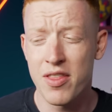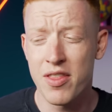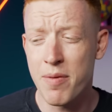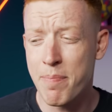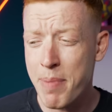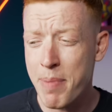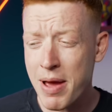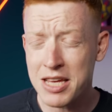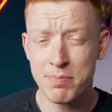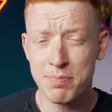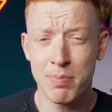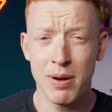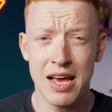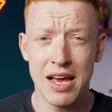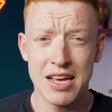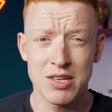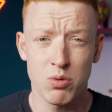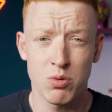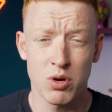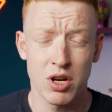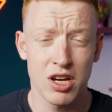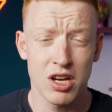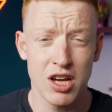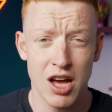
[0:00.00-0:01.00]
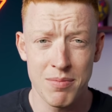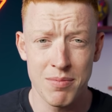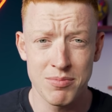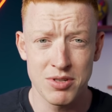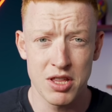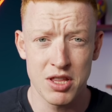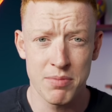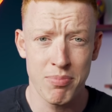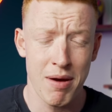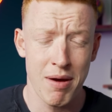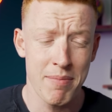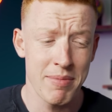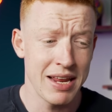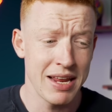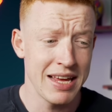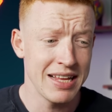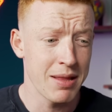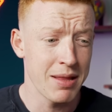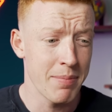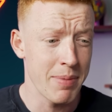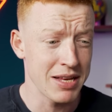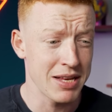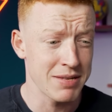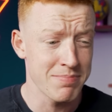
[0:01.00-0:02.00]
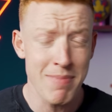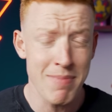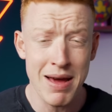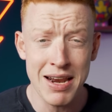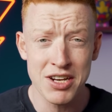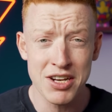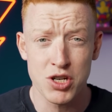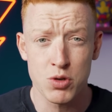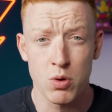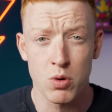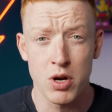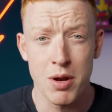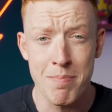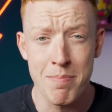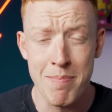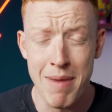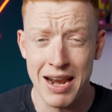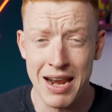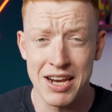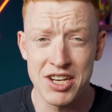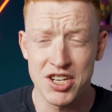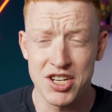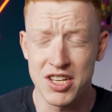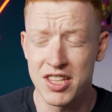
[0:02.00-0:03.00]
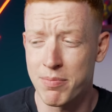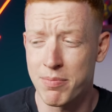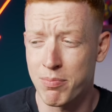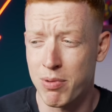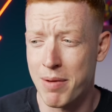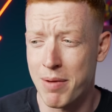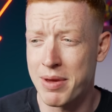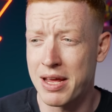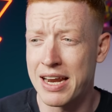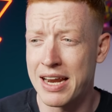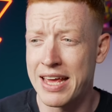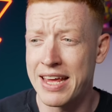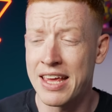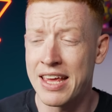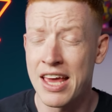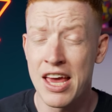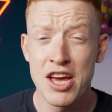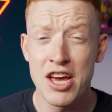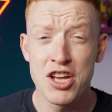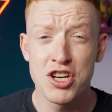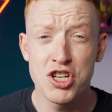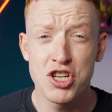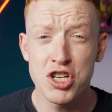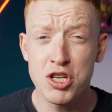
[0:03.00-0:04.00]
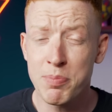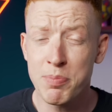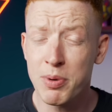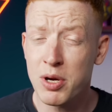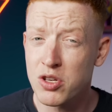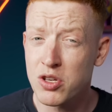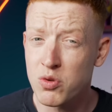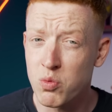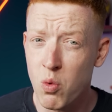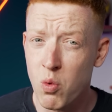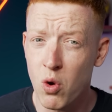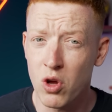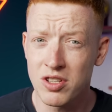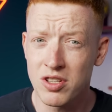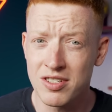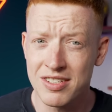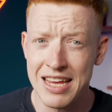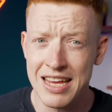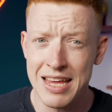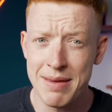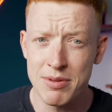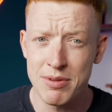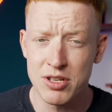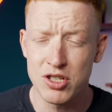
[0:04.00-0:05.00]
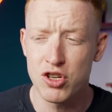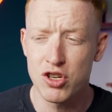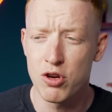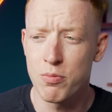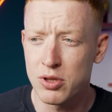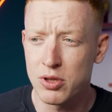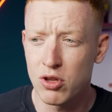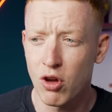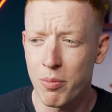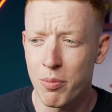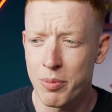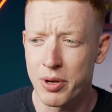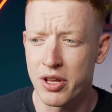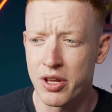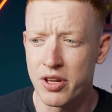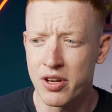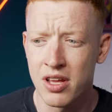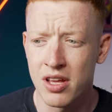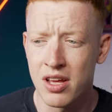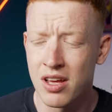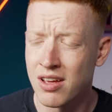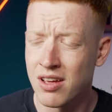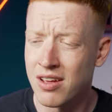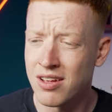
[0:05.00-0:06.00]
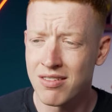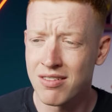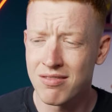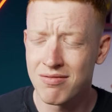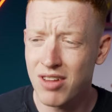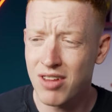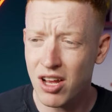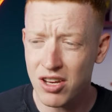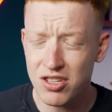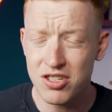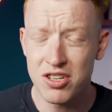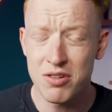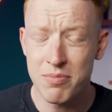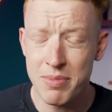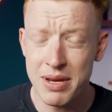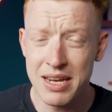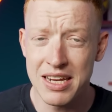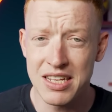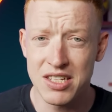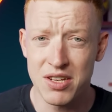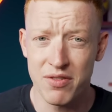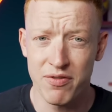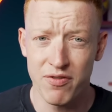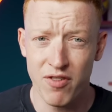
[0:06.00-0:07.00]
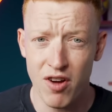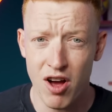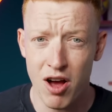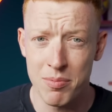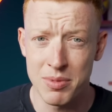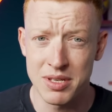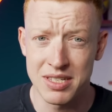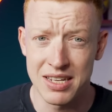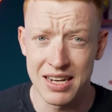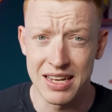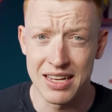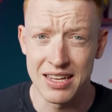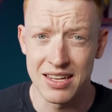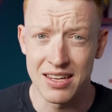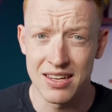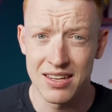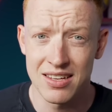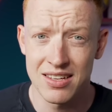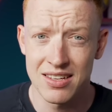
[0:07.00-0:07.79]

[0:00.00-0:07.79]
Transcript: The best players want to come to the Premier League, the best managers want to manage in the Premier League. Just because one team is super dominant doesn't mean it's a farmer's league.